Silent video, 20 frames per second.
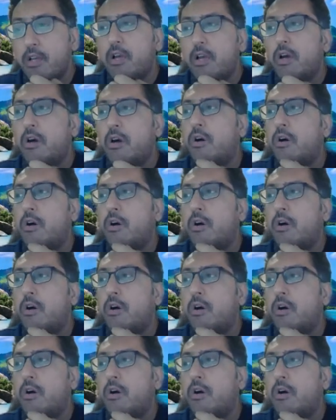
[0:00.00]
Oh, if they
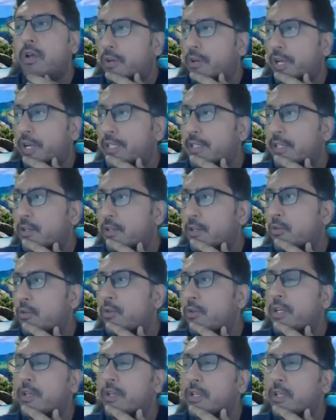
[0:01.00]
want to trace it,
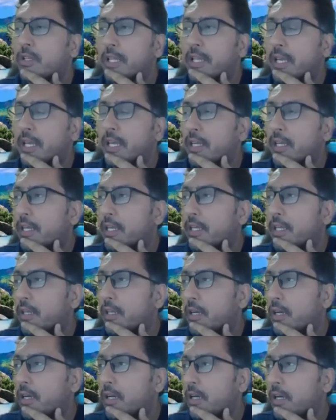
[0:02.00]
then I can
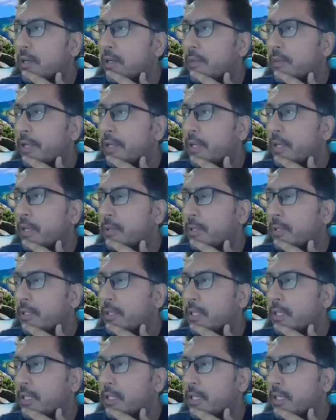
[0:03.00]
enable
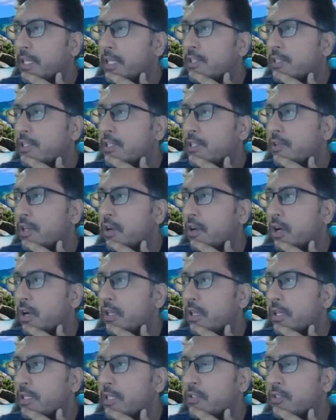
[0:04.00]
the history on
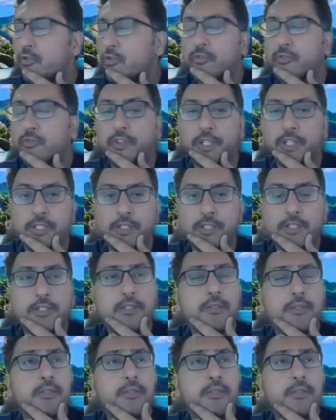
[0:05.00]
these two fields.